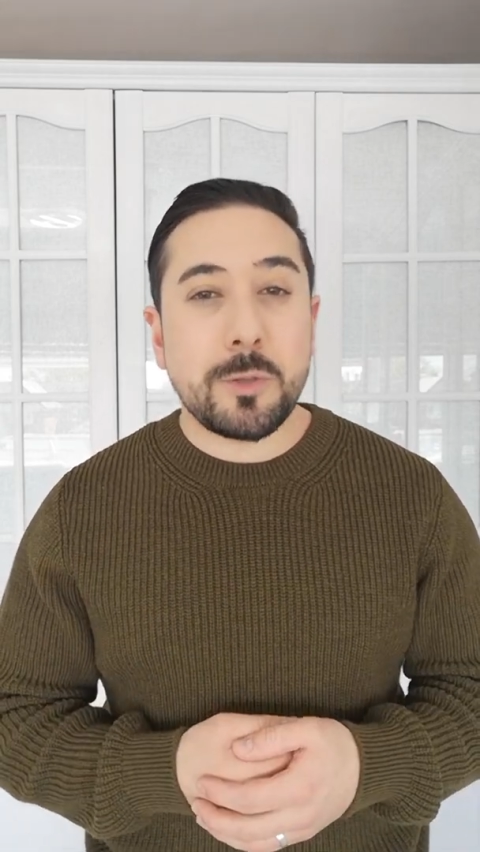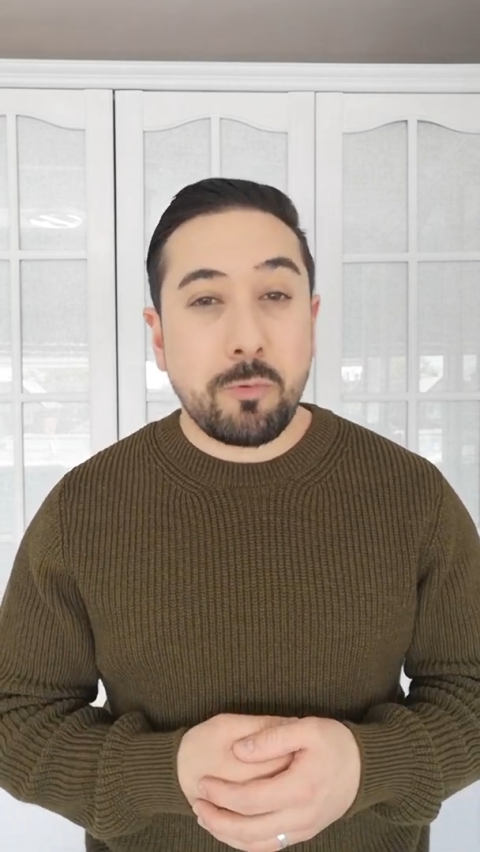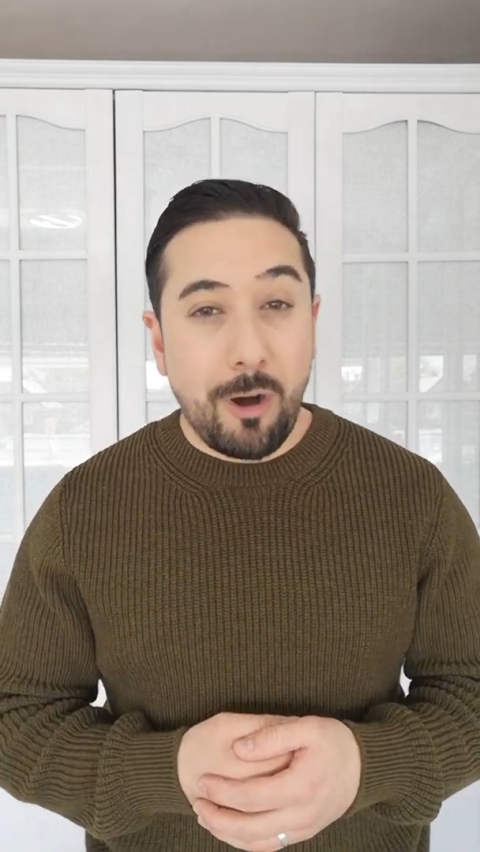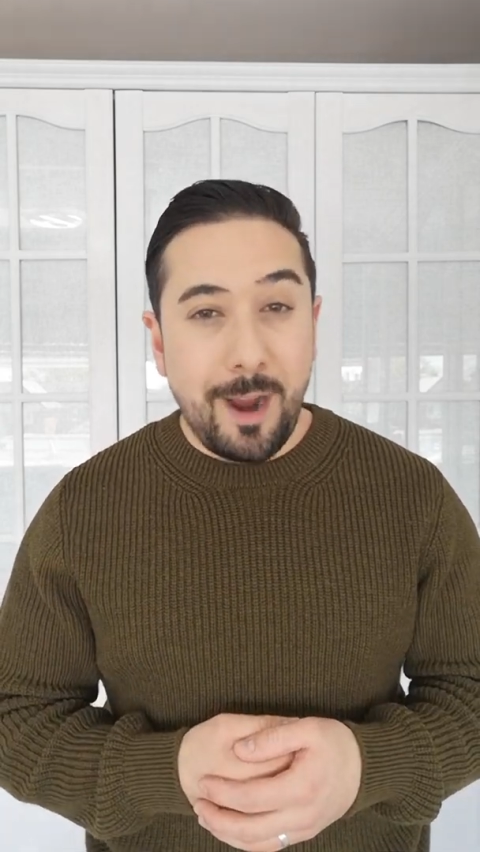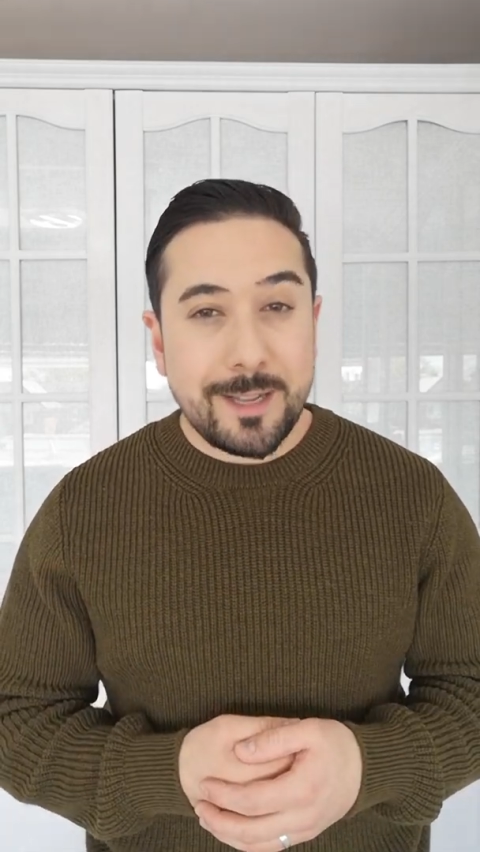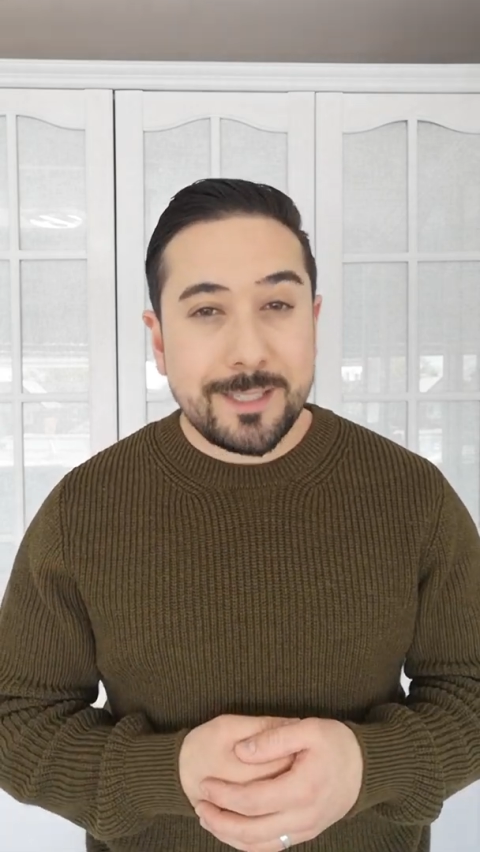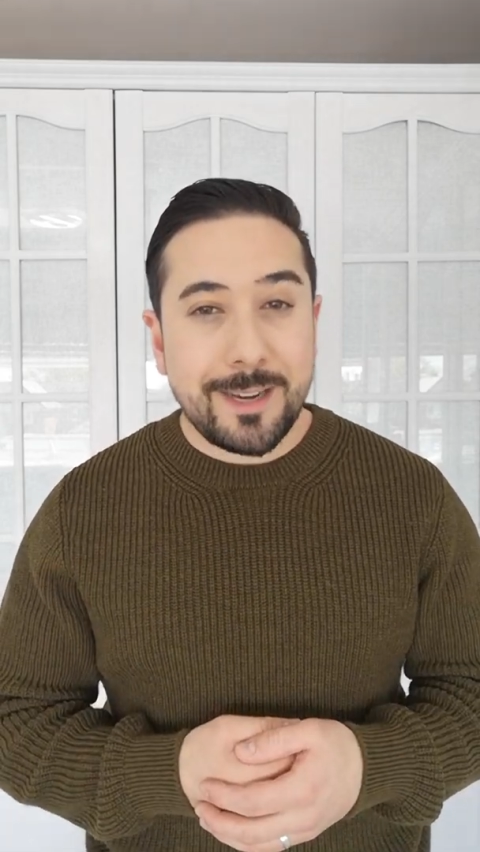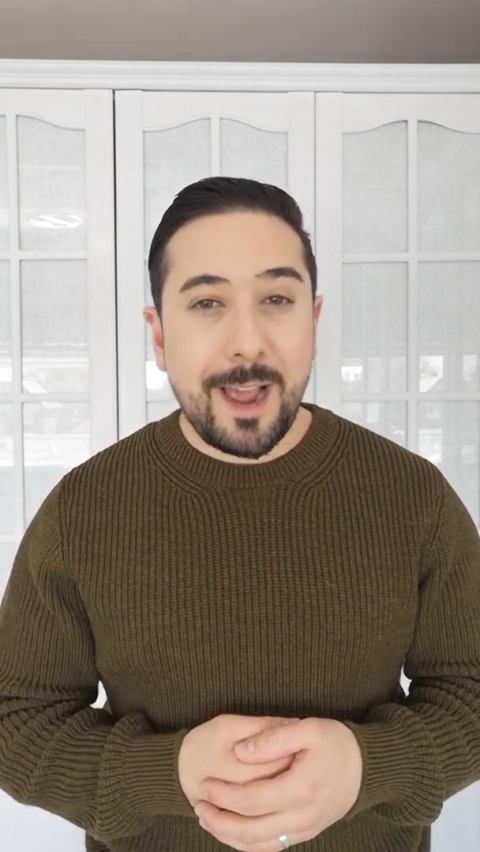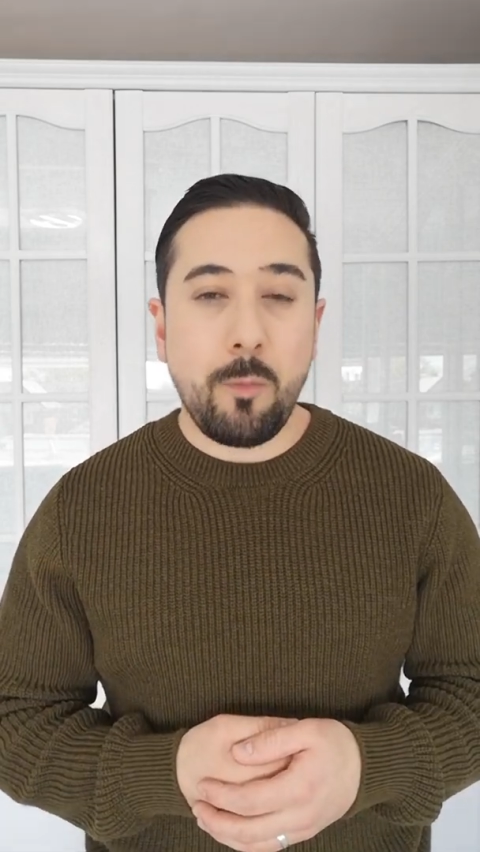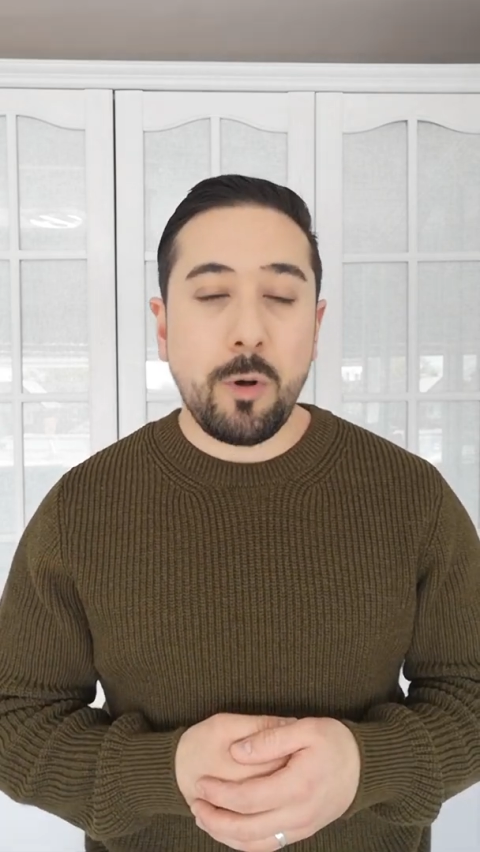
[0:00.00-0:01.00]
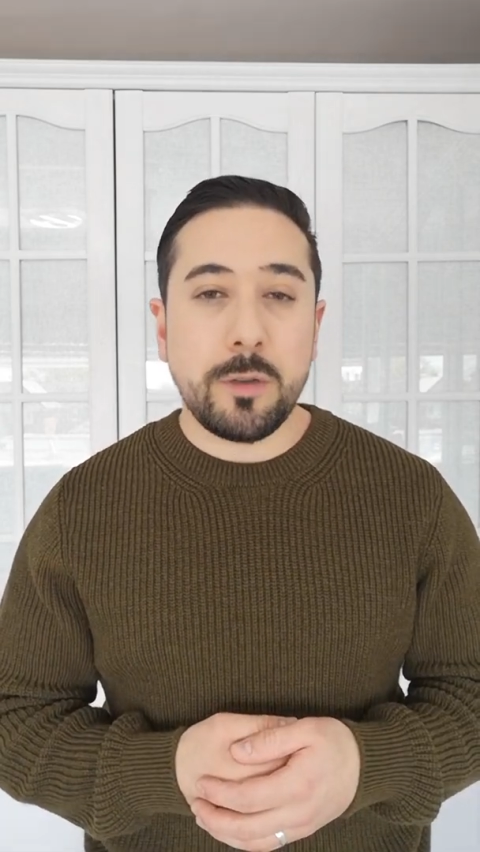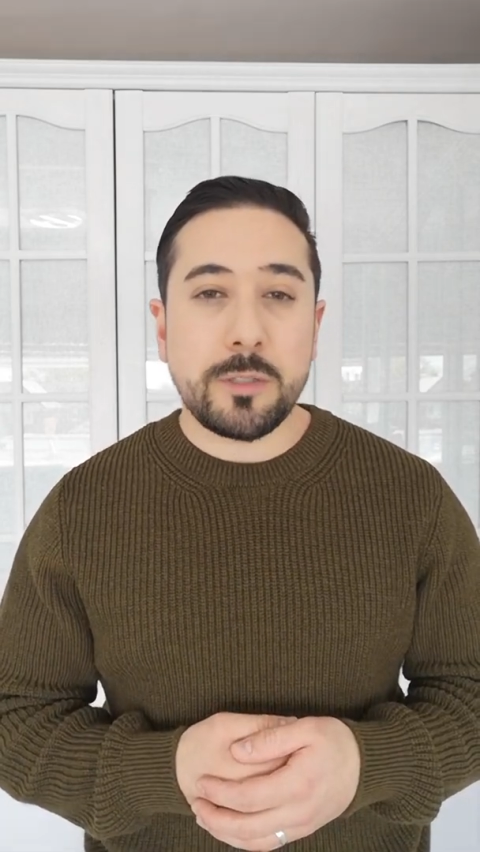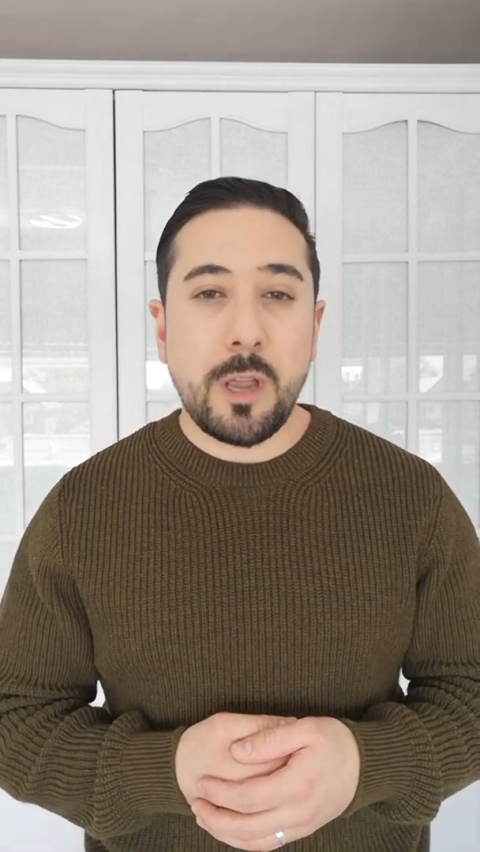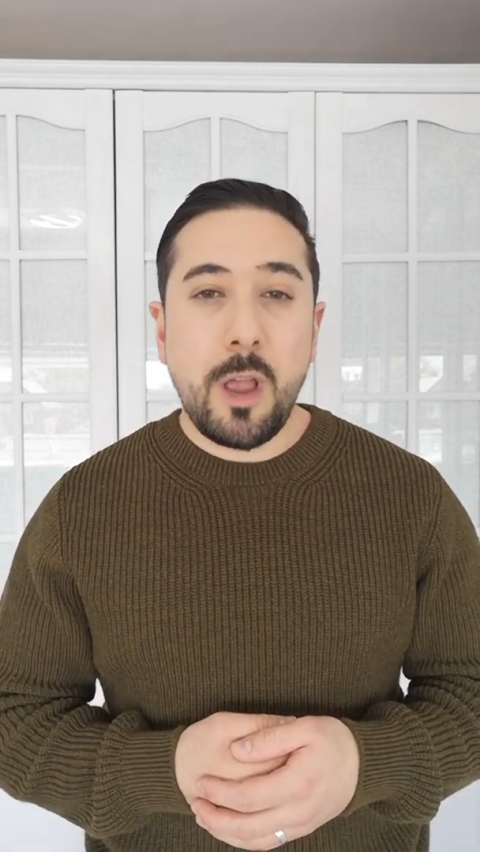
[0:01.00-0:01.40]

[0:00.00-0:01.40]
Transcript: prior to that was,